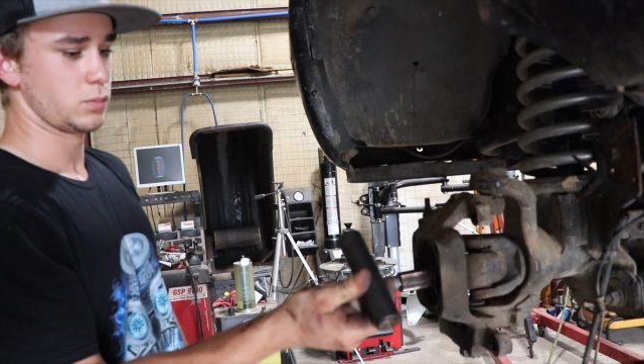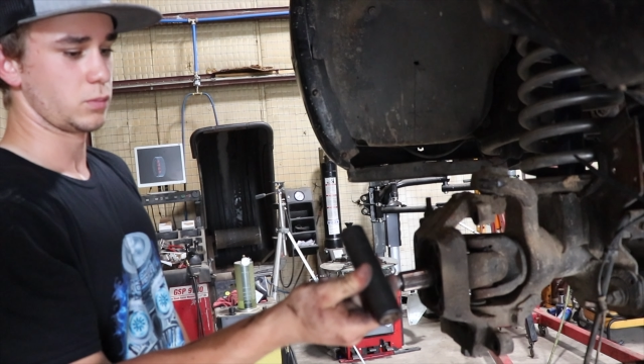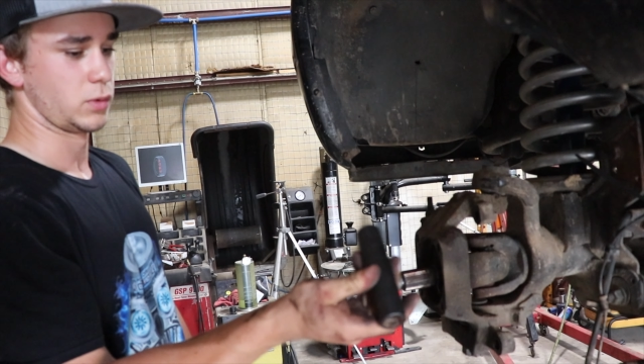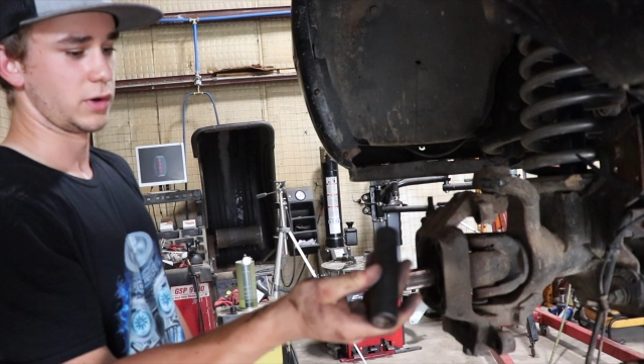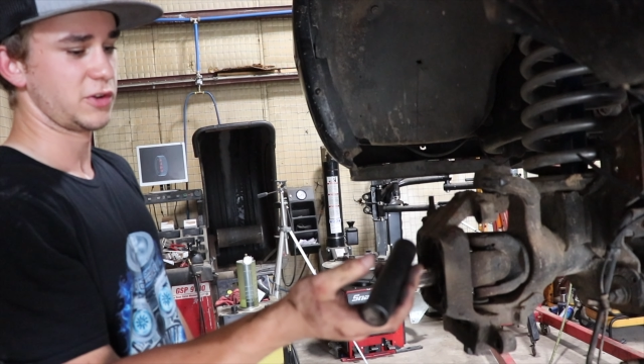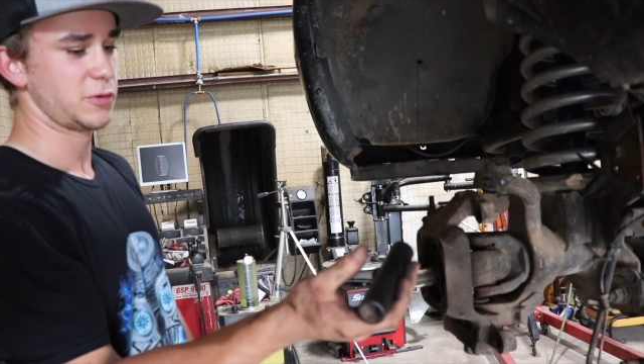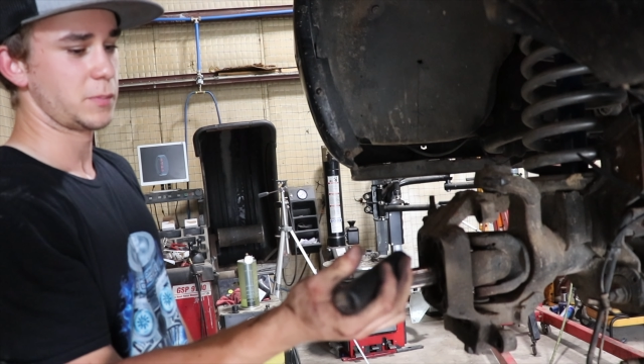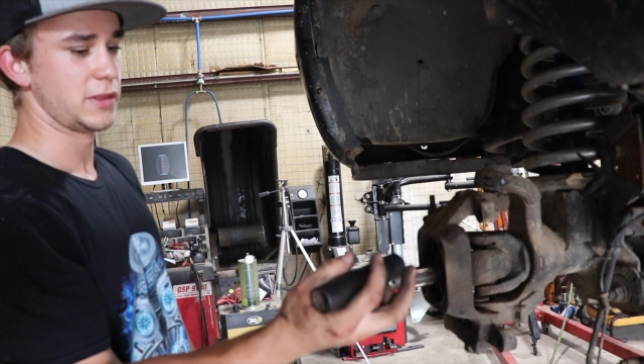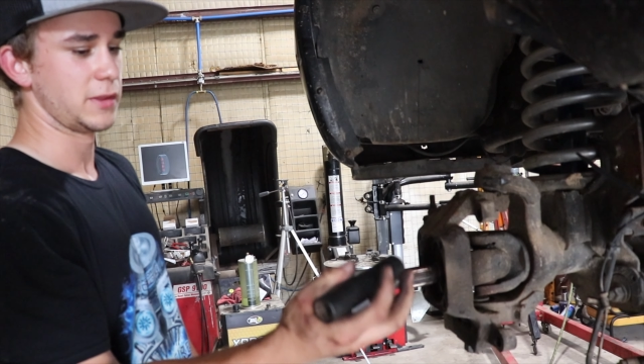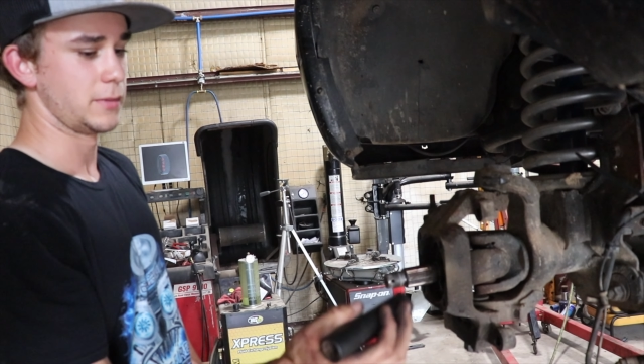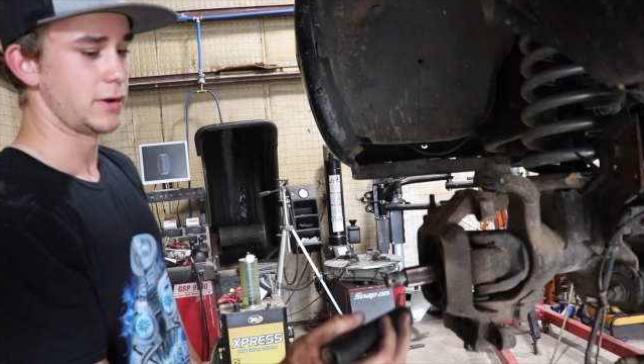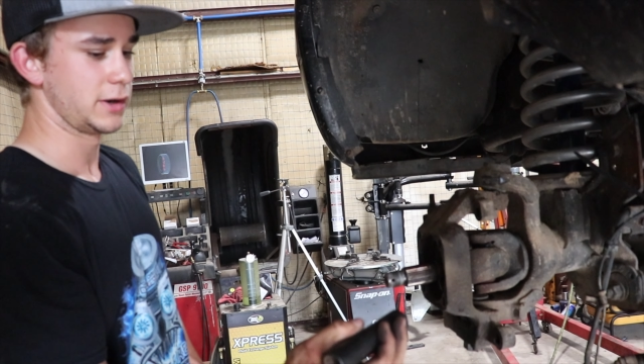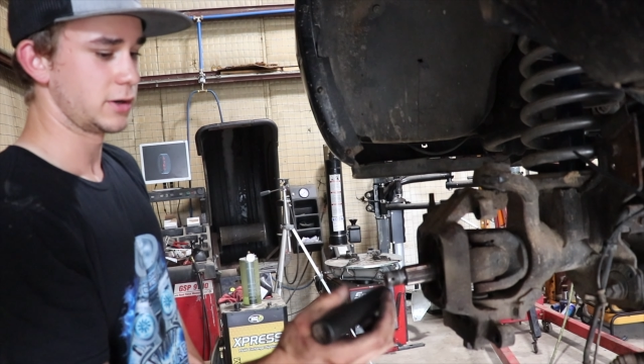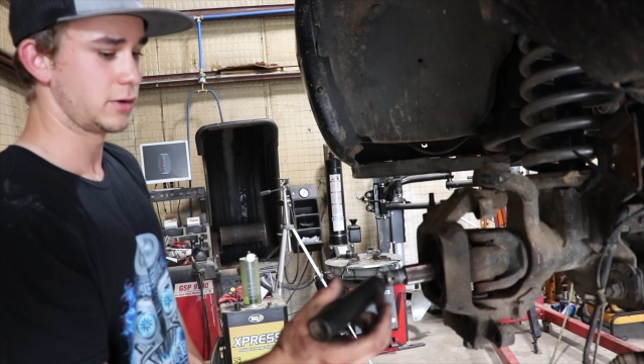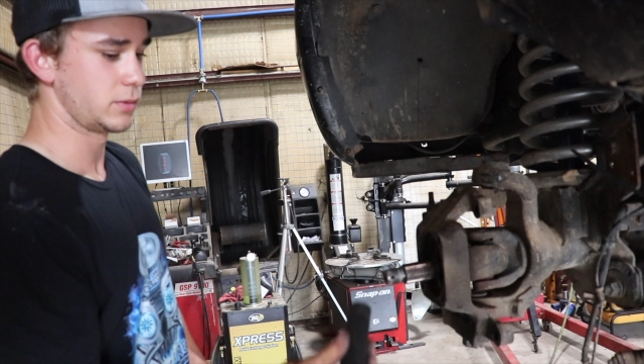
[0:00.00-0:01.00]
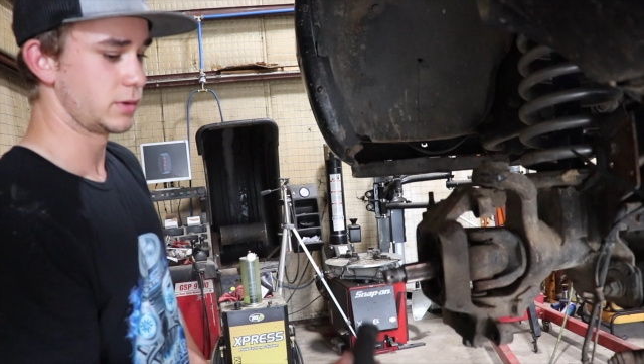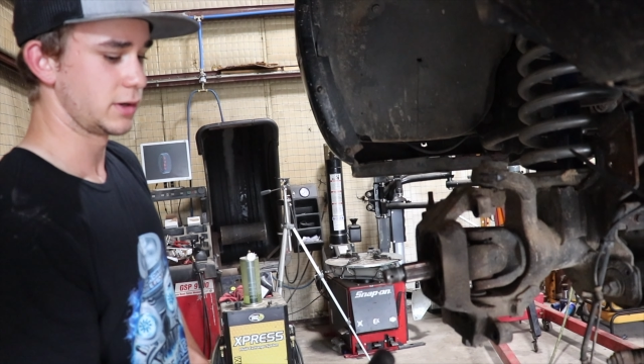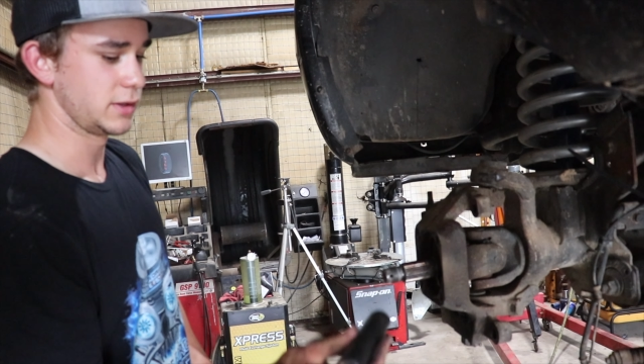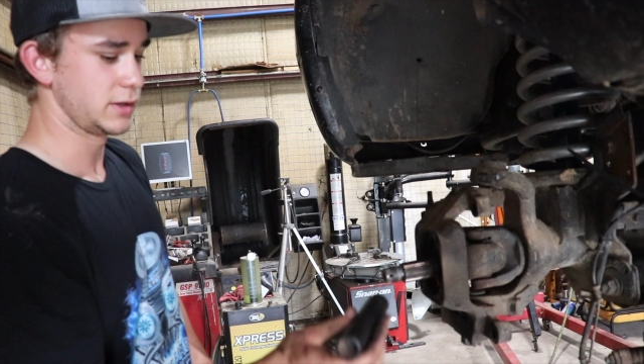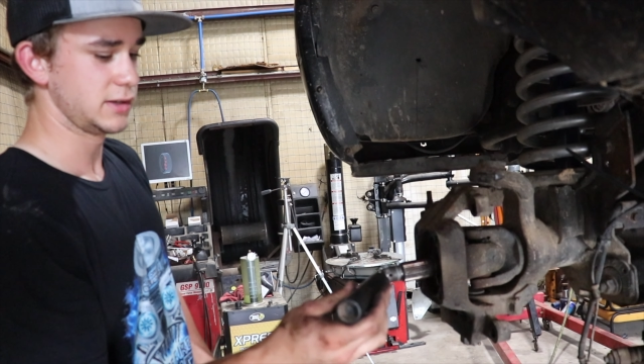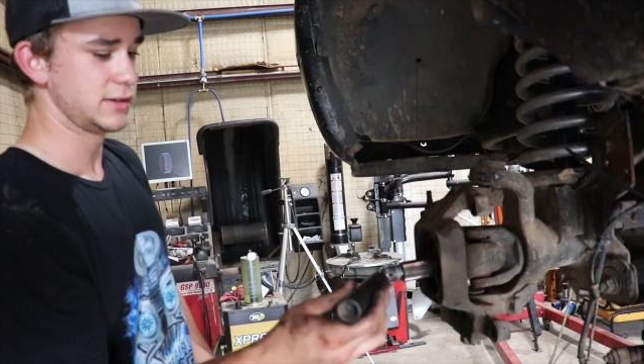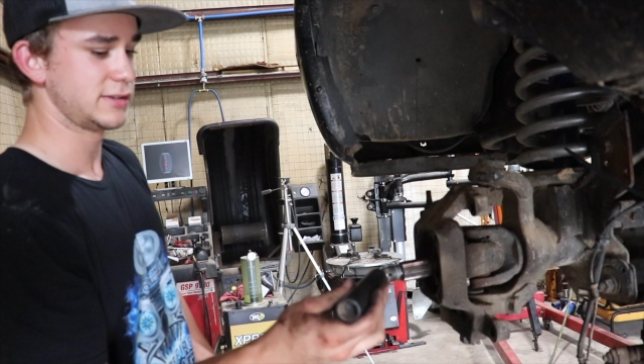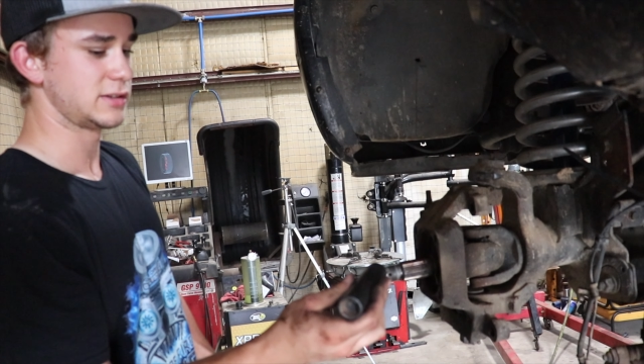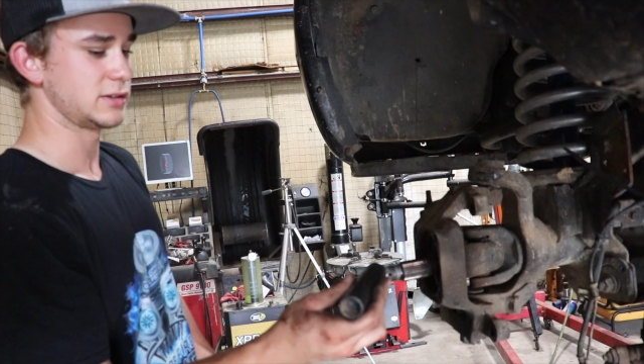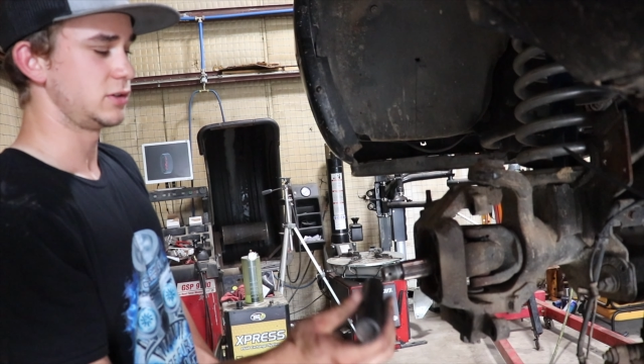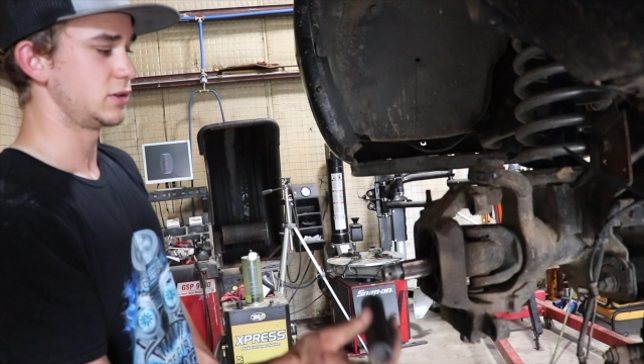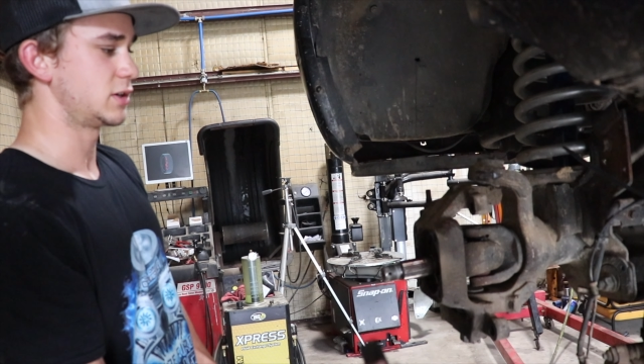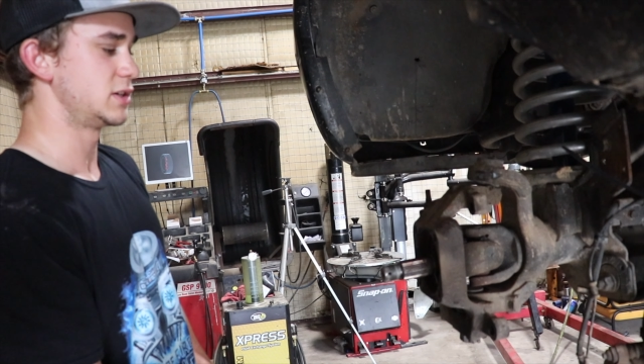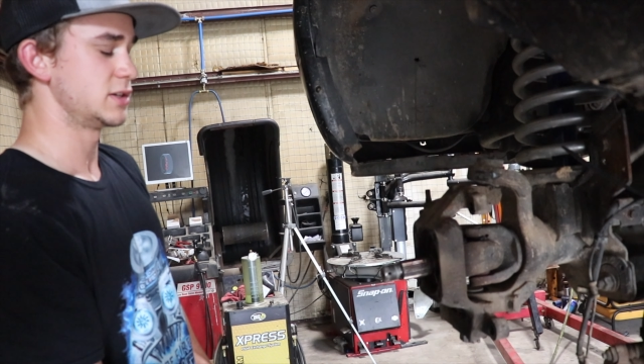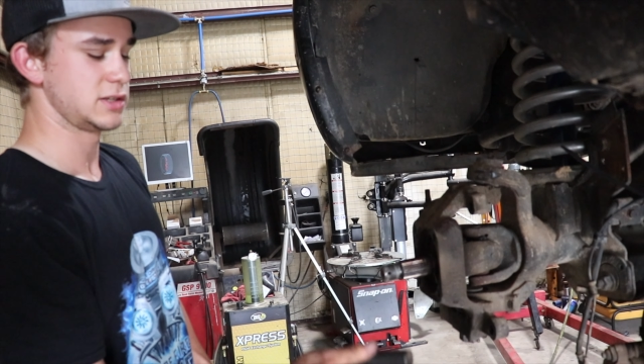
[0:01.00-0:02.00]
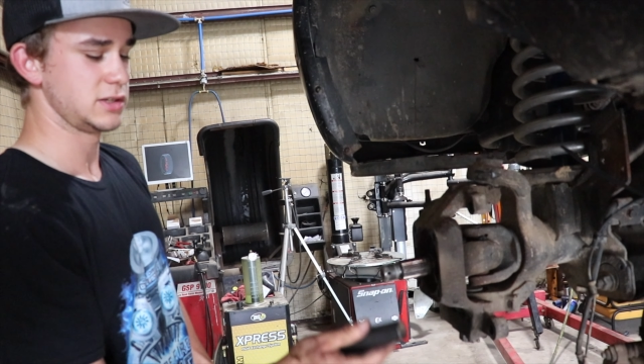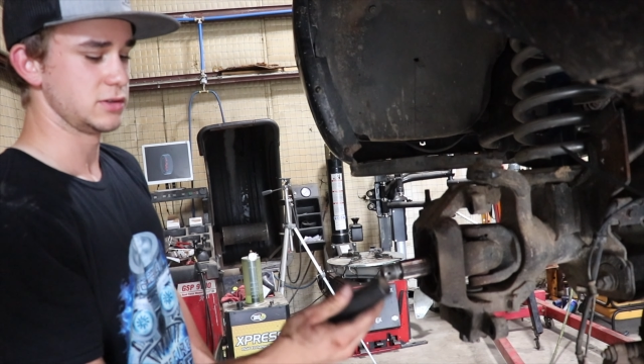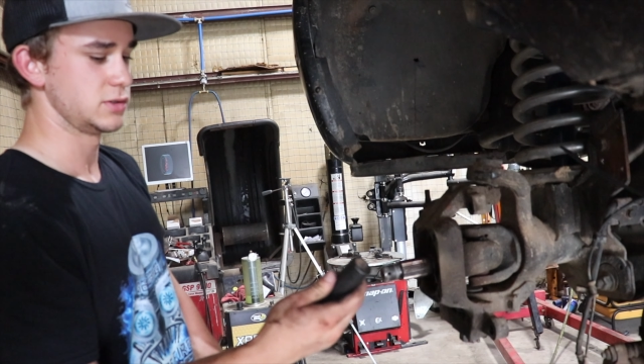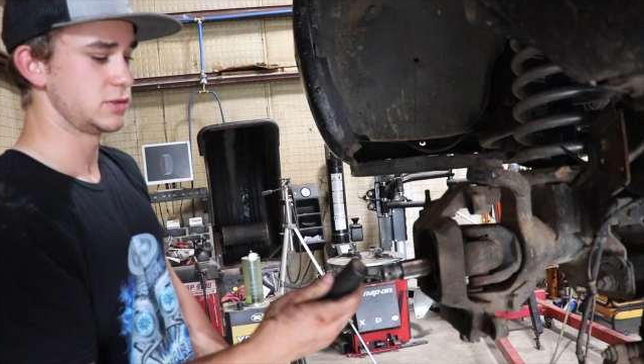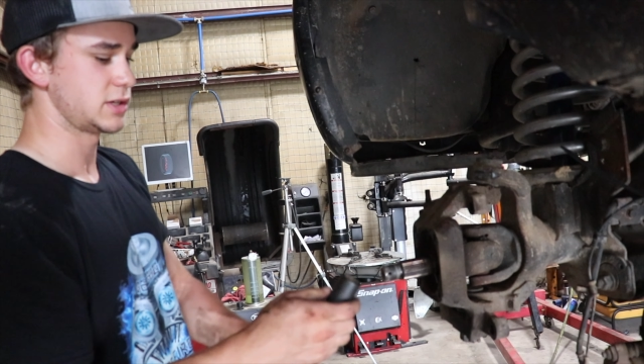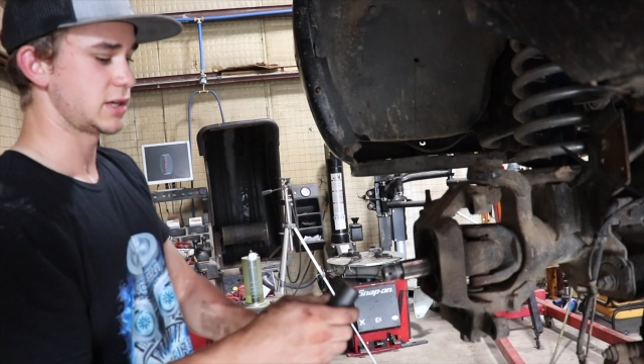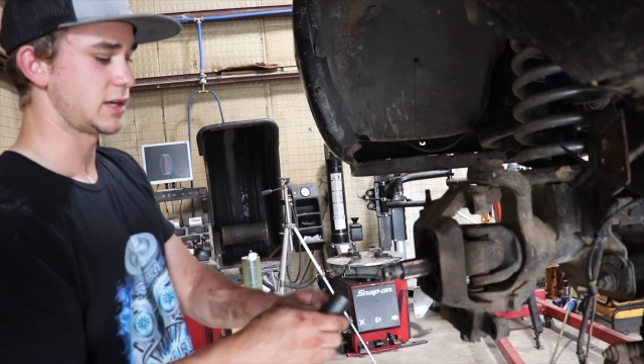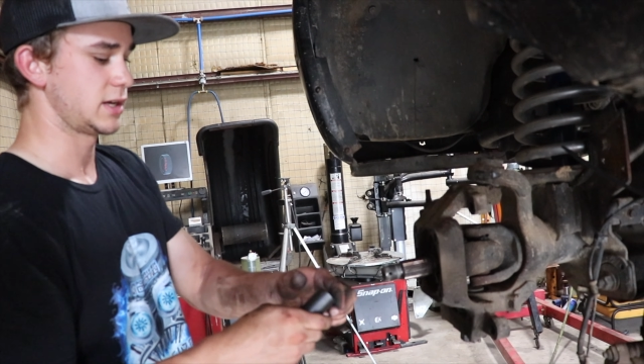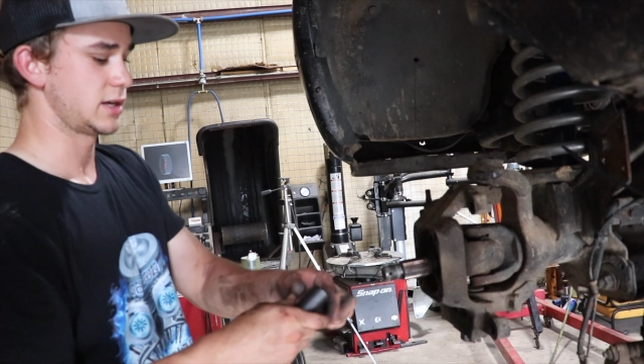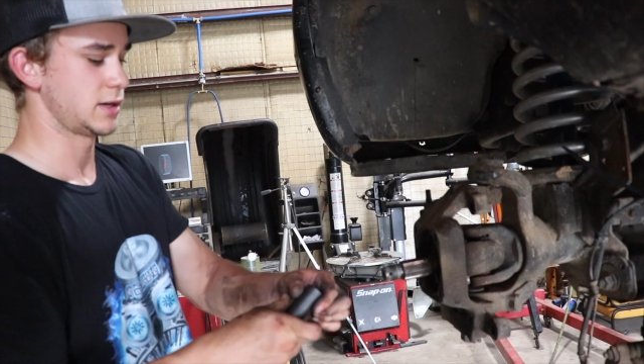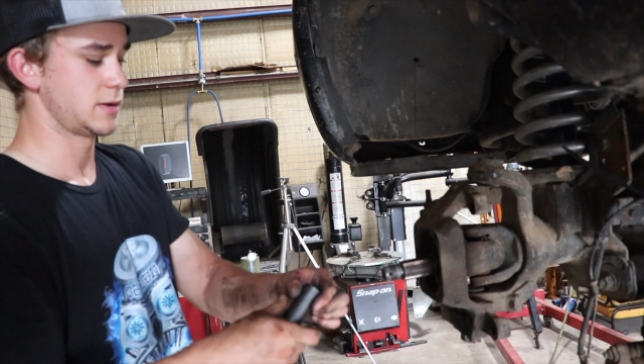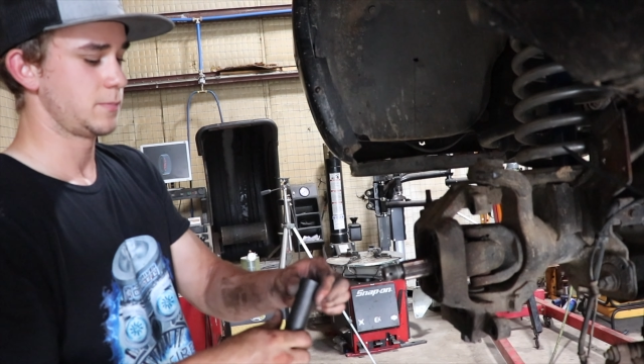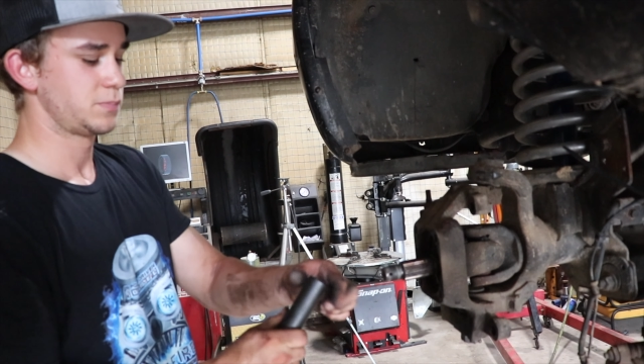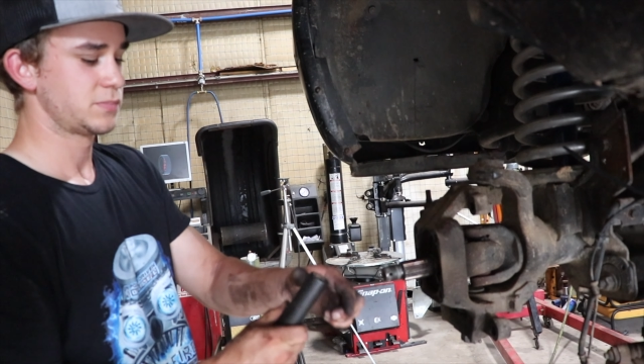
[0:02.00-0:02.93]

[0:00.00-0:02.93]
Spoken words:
want to spend the money on one of these, you can just use a